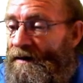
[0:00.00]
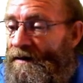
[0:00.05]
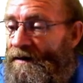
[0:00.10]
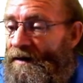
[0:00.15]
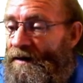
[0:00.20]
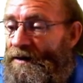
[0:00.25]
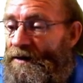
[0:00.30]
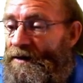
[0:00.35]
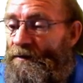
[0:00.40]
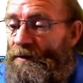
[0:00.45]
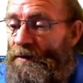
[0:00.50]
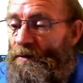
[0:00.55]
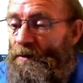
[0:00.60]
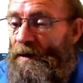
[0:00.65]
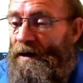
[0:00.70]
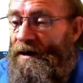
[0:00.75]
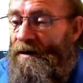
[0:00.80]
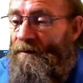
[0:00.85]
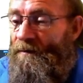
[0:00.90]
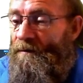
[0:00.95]
a different
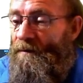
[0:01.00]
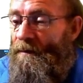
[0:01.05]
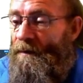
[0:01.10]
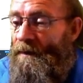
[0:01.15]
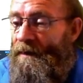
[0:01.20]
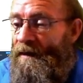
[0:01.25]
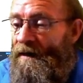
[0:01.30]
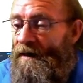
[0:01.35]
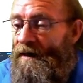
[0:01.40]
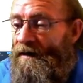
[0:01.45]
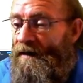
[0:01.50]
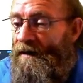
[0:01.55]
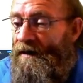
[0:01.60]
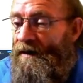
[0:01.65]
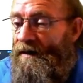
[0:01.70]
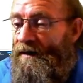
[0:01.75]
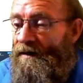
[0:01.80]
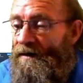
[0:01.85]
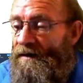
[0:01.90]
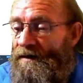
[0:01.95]
way.
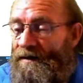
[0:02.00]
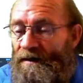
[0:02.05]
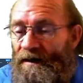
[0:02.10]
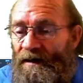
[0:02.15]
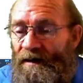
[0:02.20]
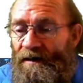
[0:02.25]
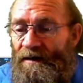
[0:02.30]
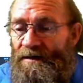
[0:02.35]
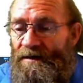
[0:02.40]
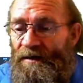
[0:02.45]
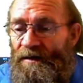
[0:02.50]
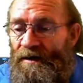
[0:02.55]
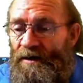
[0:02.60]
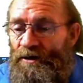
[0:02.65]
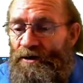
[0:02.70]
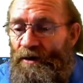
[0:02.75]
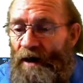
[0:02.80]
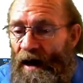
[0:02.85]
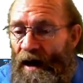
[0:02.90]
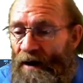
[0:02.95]
It's not
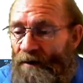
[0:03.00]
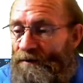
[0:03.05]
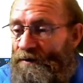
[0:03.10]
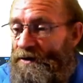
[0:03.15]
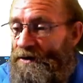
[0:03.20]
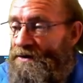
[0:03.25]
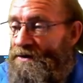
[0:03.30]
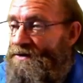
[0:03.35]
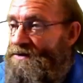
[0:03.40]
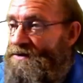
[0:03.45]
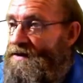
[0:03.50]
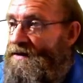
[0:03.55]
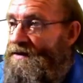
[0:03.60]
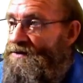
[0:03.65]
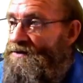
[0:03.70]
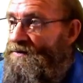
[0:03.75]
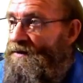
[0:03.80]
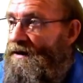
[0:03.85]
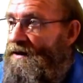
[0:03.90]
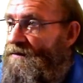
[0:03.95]
that you have to use it
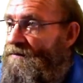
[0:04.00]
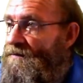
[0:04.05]
this way.